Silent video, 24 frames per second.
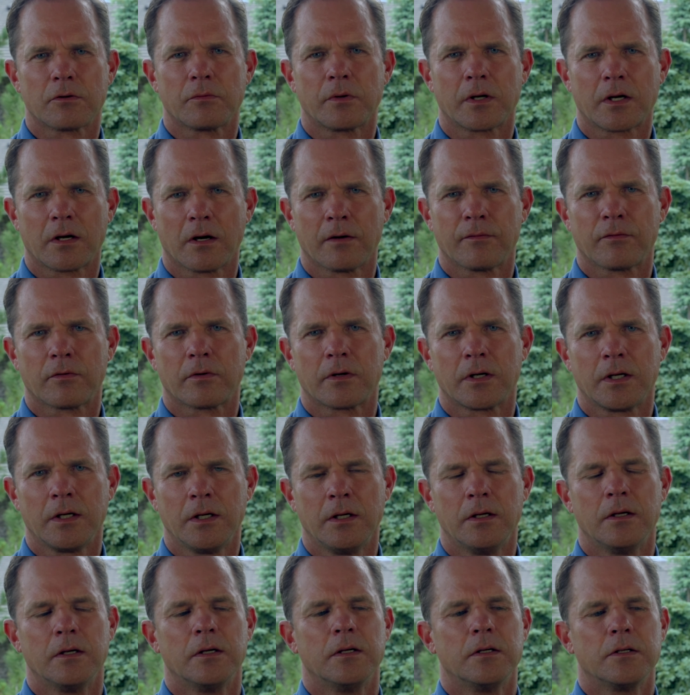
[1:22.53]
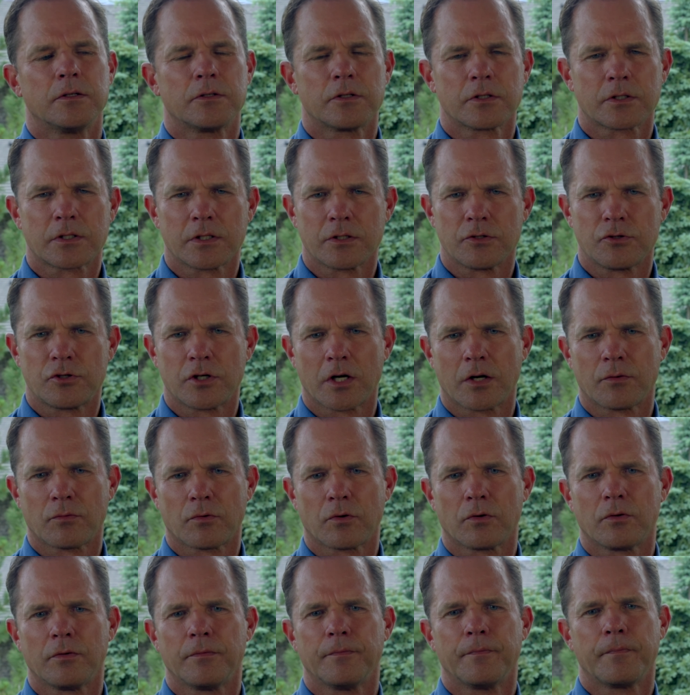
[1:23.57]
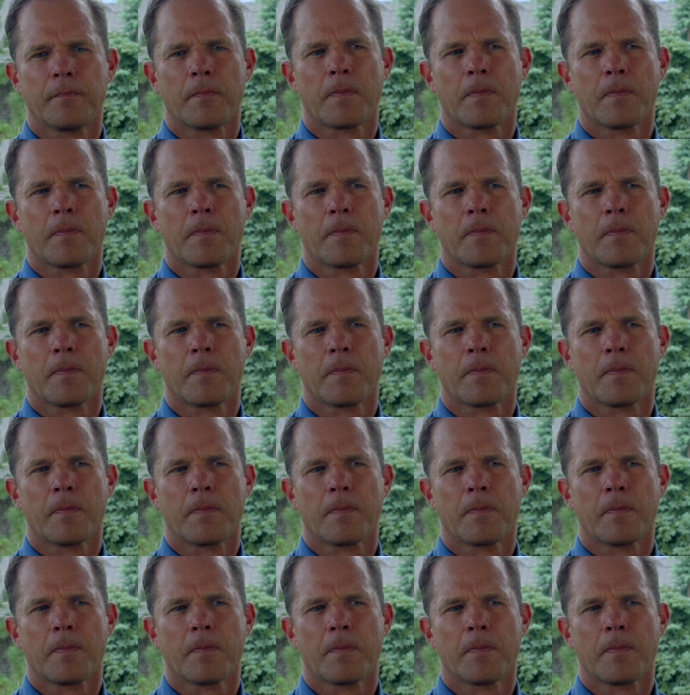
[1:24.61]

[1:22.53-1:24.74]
recovery just in general,